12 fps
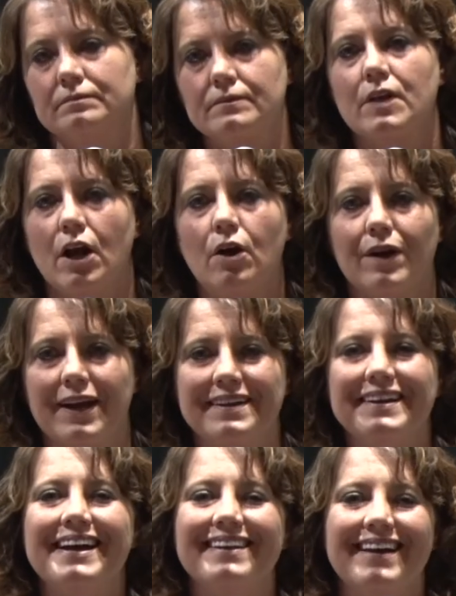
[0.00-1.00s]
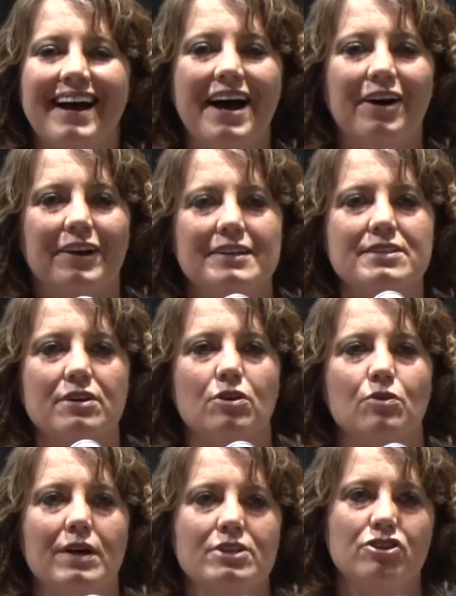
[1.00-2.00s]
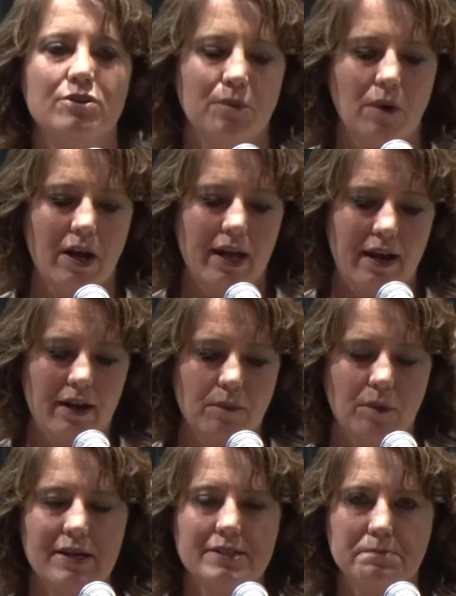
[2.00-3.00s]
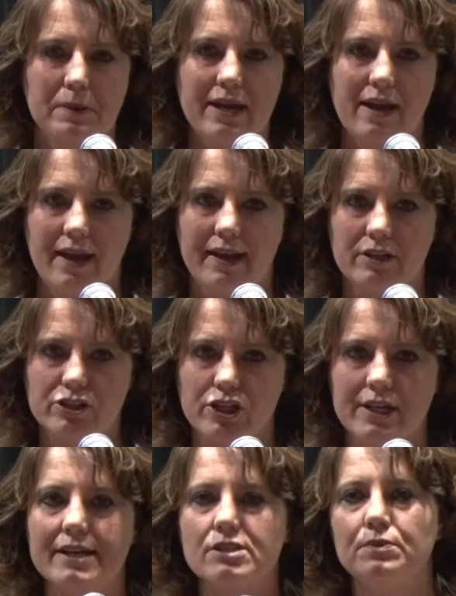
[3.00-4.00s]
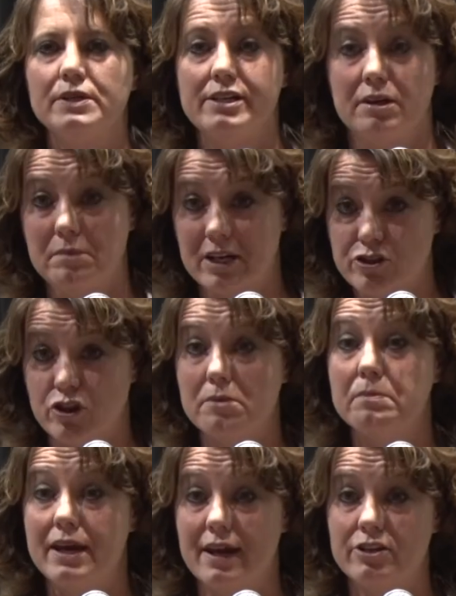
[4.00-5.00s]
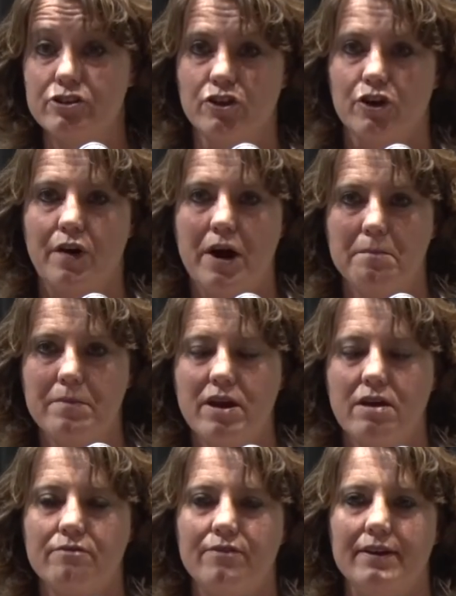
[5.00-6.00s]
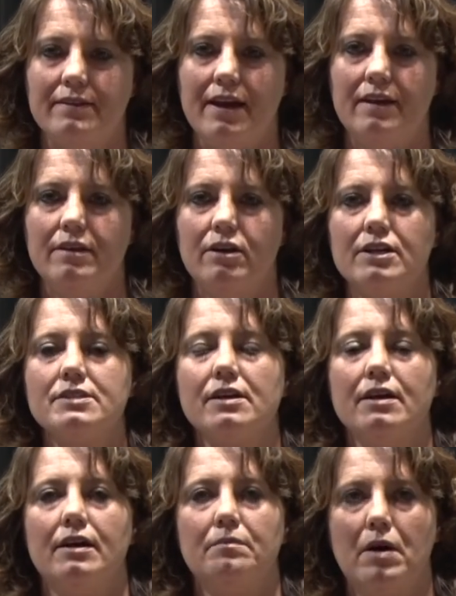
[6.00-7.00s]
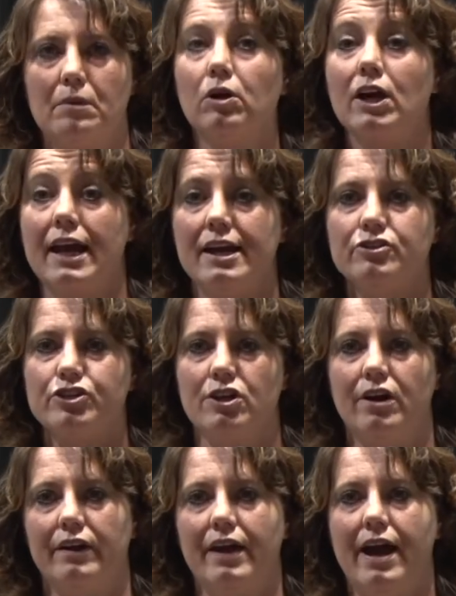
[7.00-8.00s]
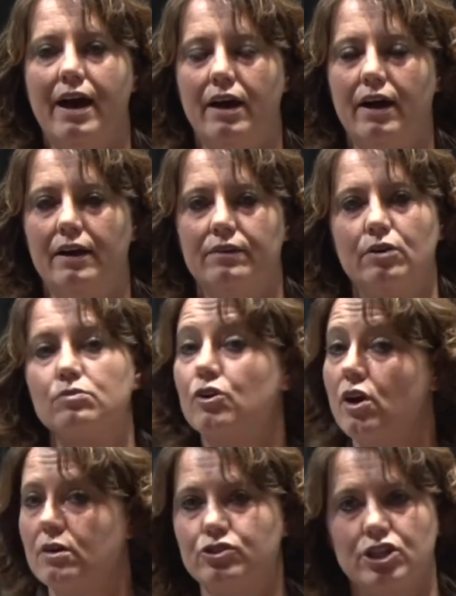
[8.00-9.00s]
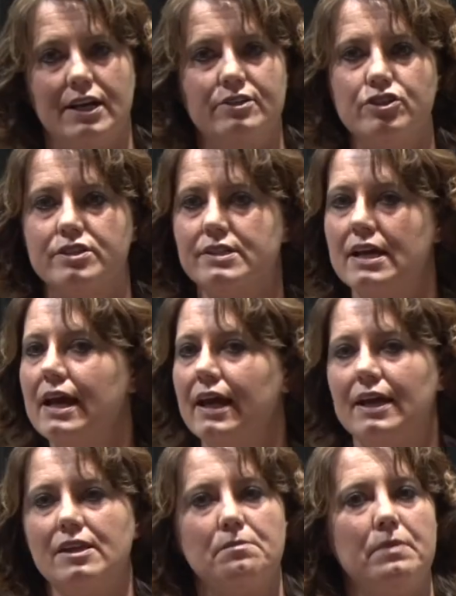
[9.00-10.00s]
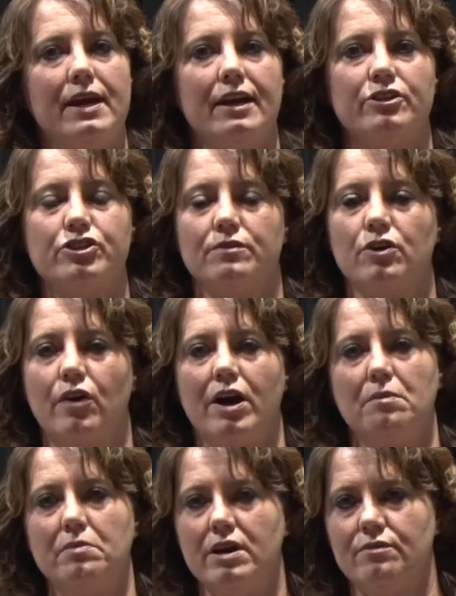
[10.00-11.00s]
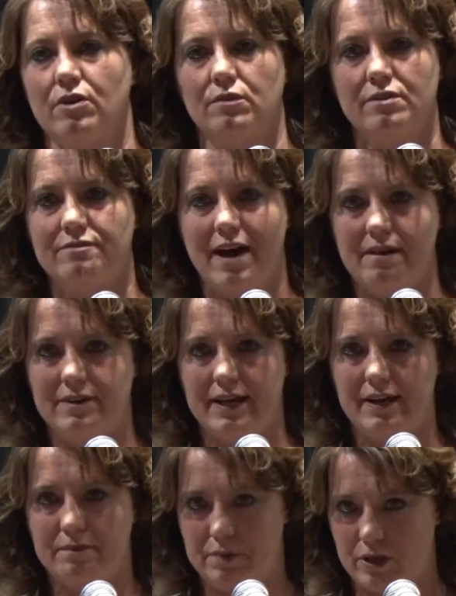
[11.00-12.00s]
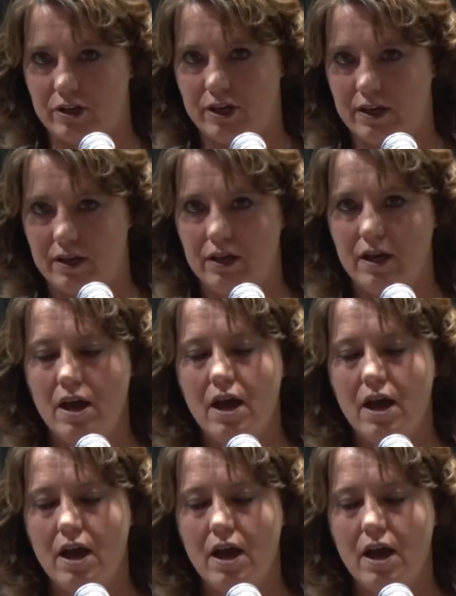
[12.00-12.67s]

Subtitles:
Yeah. Okay. Okay, so question one was pH. Yes, we did measure the pH of the ground beef, and there is a publication on that. There were no changes in the pH of the ground beef over the five-day period.